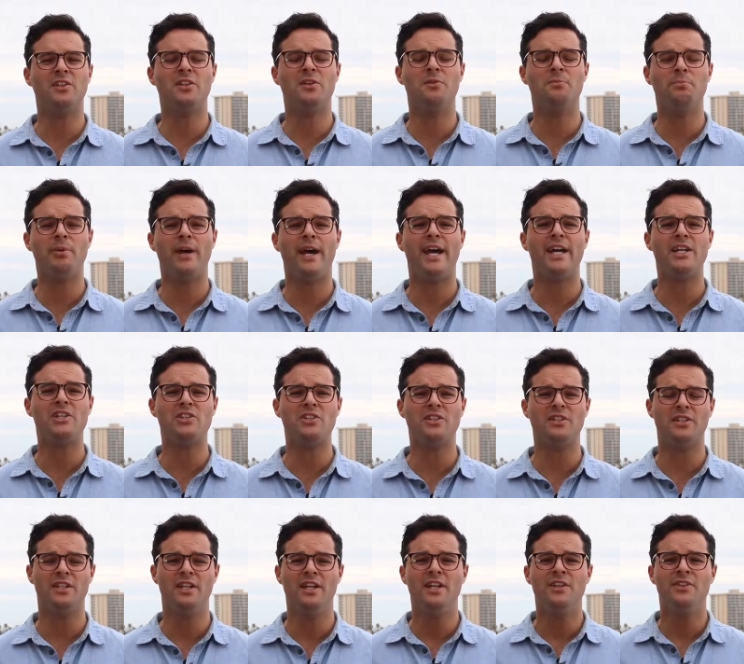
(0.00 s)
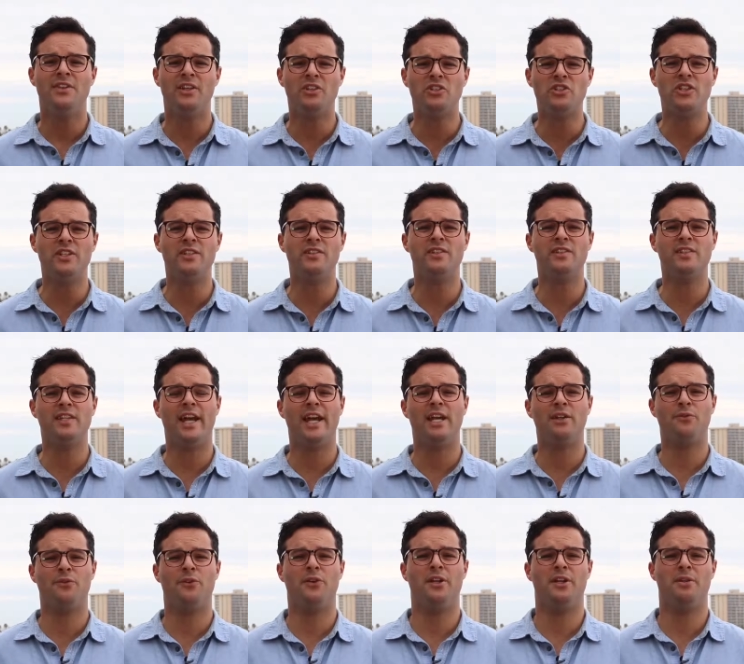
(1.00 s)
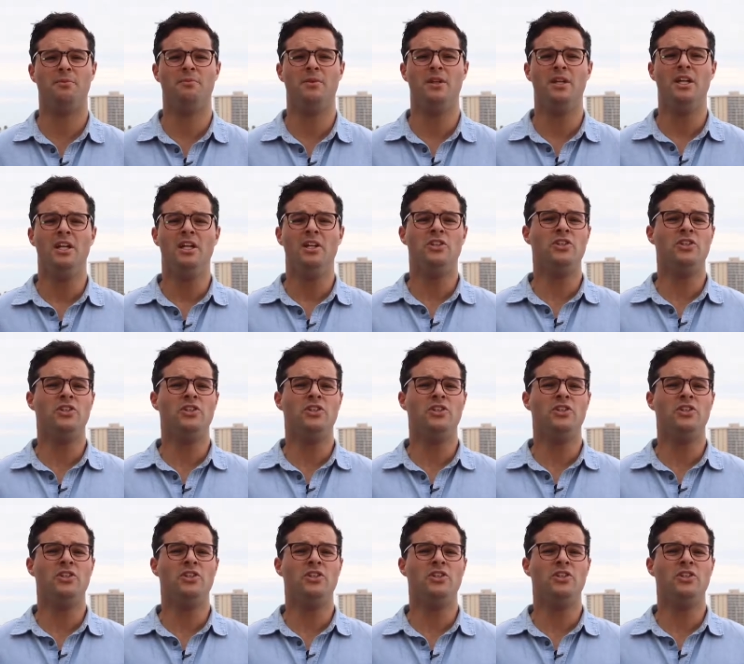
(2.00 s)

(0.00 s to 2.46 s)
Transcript: and the compassion that Jesus had for him.